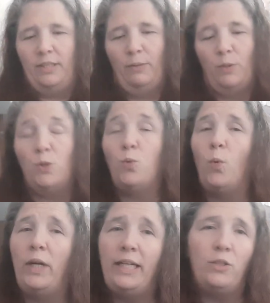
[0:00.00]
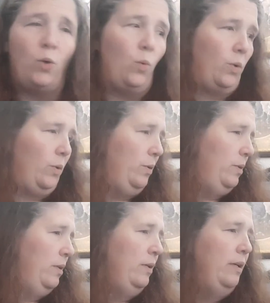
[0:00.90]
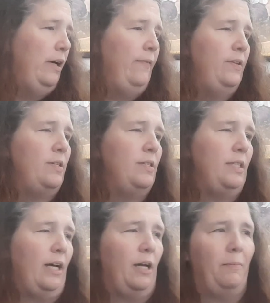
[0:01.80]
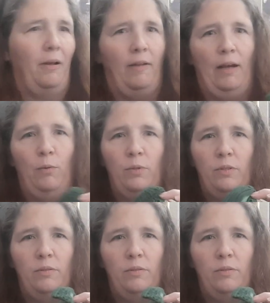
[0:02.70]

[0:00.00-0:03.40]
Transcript: There was 20 total, and this is the oddball out.